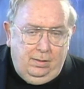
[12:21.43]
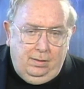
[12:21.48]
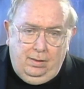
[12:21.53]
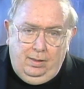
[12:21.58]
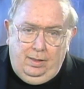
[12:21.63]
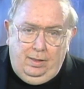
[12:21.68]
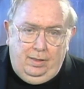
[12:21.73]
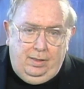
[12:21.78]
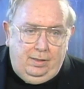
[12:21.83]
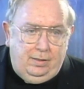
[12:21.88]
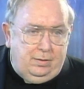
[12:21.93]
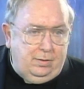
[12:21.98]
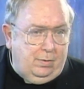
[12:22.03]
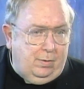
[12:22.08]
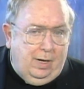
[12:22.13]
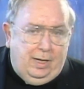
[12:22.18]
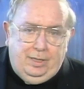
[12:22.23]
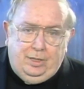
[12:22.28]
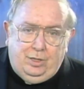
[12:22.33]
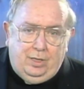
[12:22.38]
It is
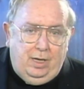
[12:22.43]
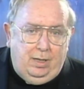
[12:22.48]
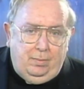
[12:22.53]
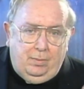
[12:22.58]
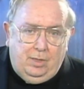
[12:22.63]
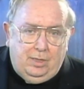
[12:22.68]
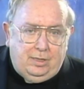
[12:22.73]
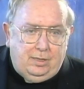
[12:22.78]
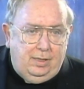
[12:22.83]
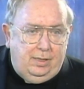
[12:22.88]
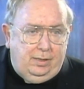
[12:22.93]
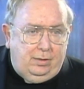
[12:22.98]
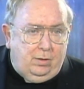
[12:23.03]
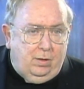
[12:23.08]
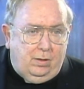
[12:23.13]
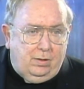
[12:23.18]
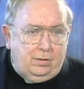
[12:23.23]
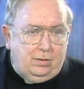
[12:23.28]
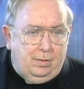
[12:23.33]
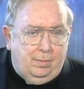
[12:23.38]
quite shamelessly
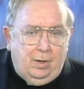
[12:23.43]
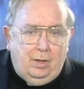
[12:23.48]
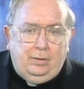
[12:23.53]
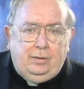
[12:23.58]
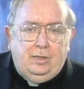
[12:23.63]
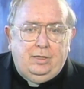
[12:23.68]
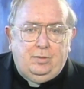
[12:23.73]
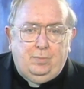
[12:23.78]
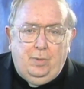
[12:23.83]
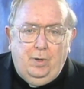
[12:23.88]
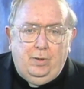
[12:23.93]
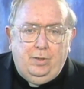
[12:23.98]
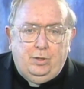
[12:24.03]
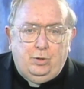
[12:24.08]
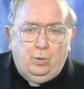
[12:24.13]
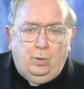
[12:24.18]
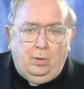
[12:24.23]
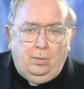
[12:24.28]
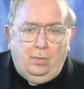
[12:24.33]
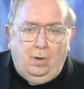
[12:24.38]
talks about the
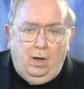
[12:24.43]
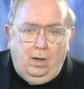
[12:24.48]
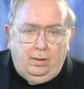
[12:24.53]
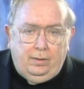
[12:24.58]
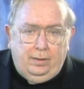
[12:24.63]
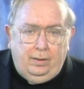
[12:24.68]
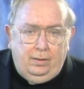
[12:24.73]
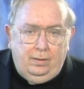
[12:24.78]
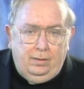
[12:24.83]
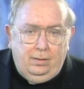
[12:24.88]
spiritual body.